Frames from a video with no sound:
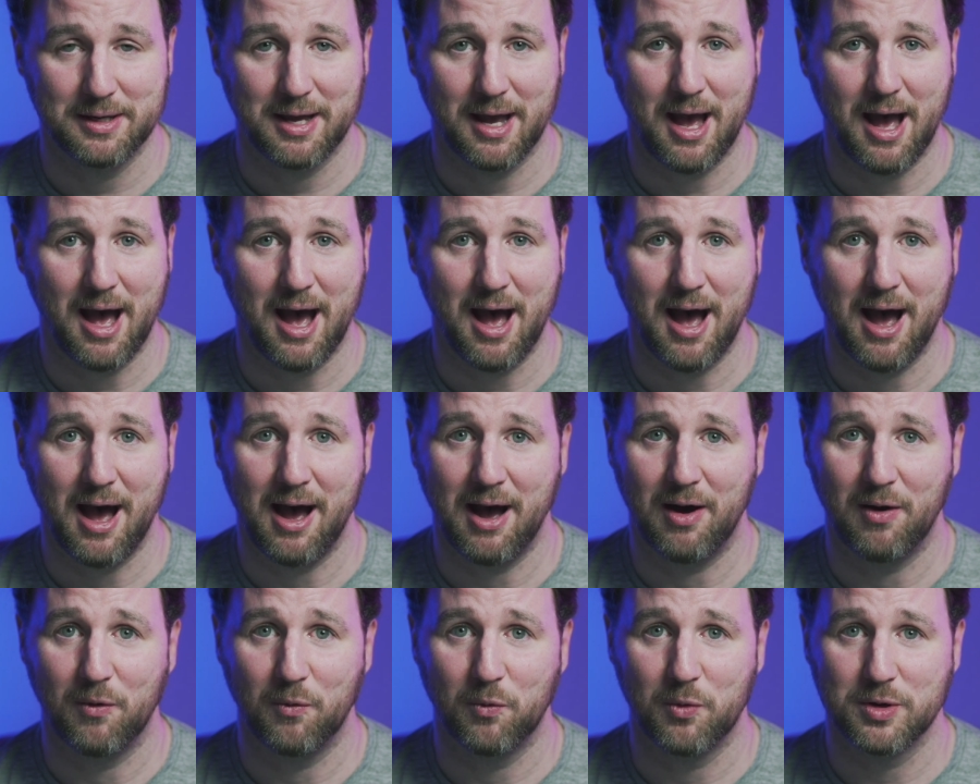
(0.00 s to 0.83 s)

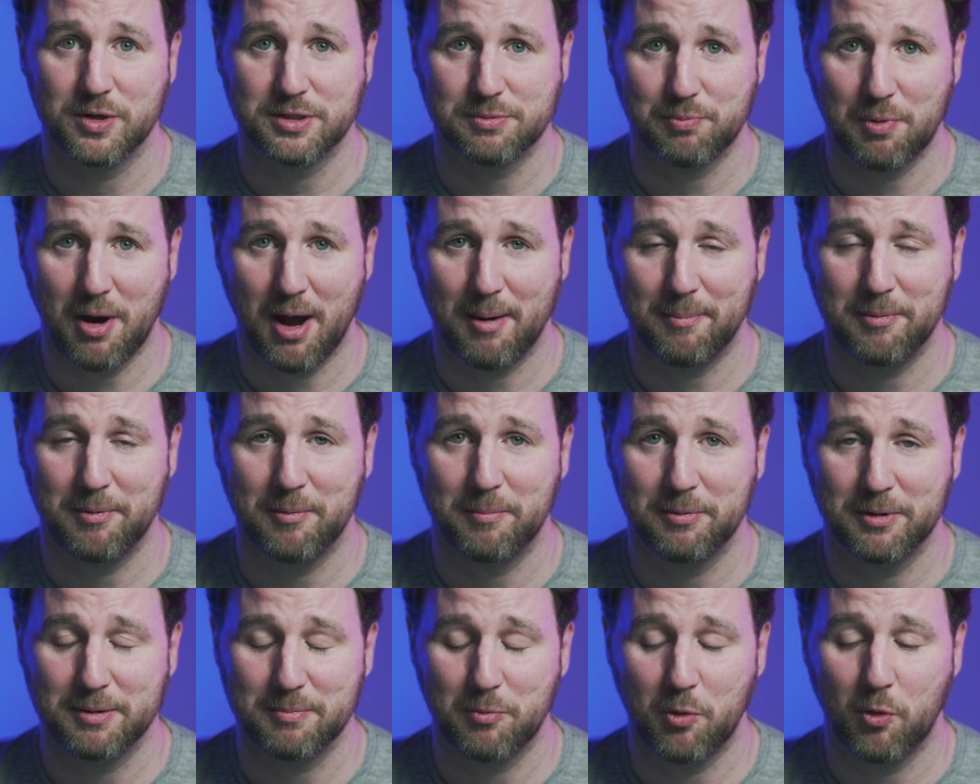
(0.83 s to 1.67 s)
was
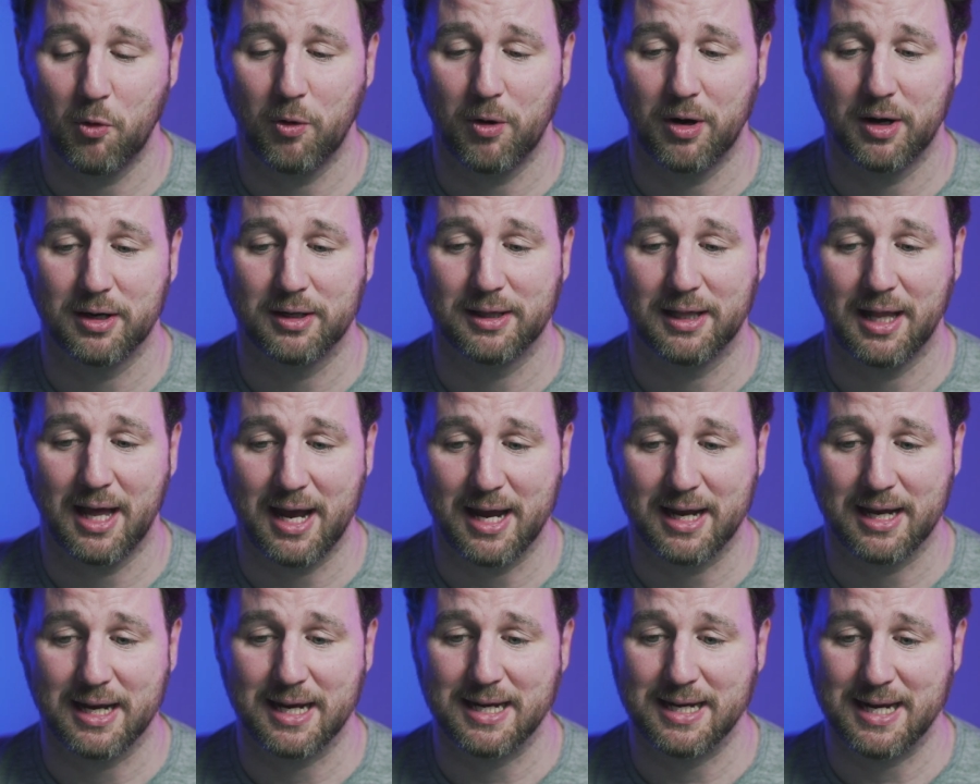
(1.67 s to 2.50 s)
probably more
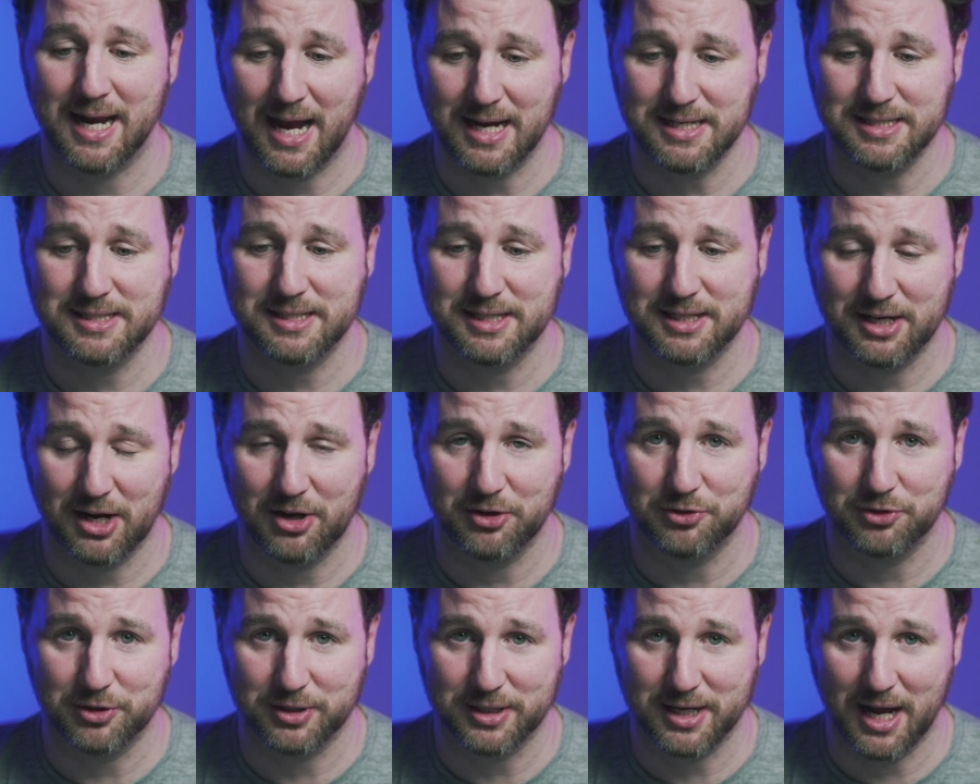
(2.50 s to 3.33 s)
like
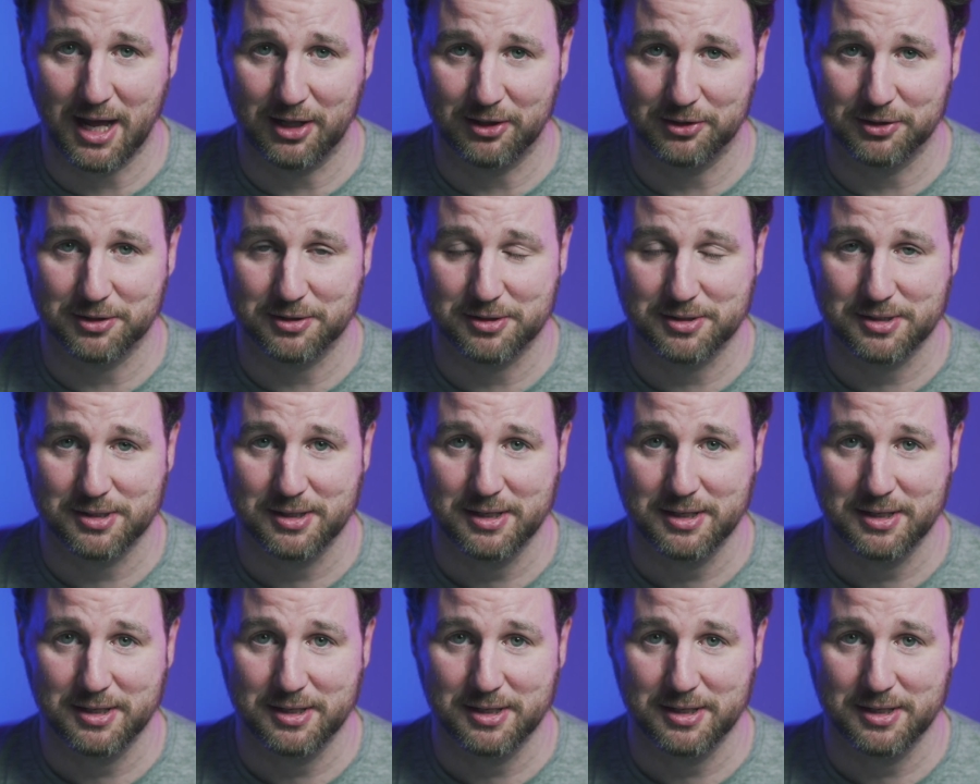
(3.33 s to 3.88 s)
$1,900.